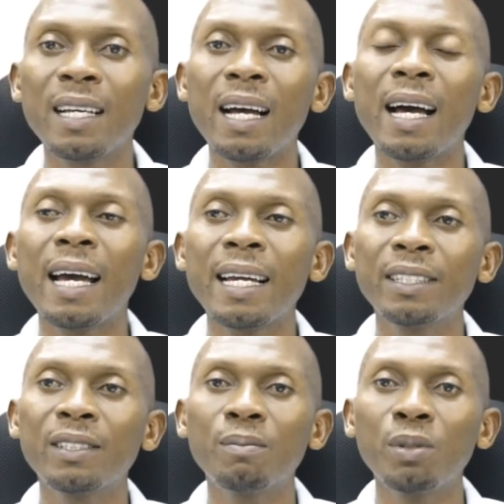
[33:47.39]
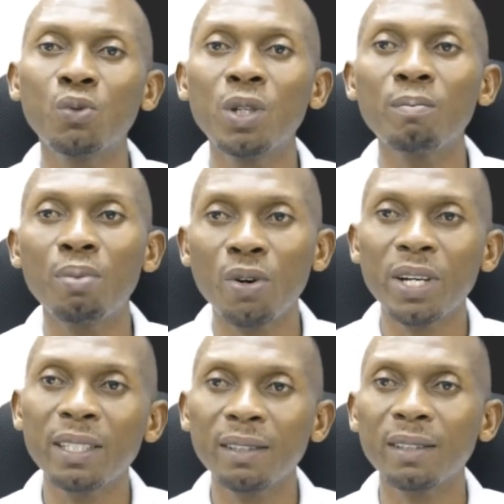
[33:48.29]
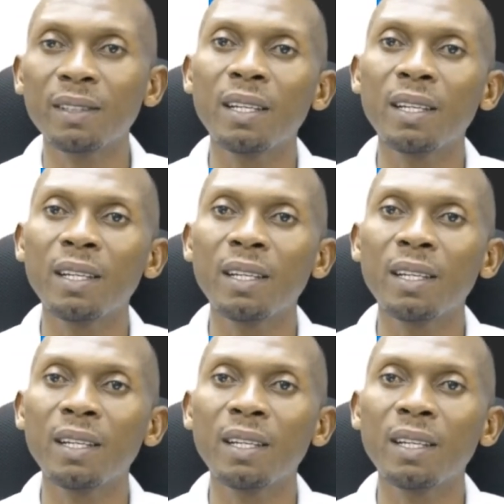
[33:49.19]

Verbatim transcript: the height between points.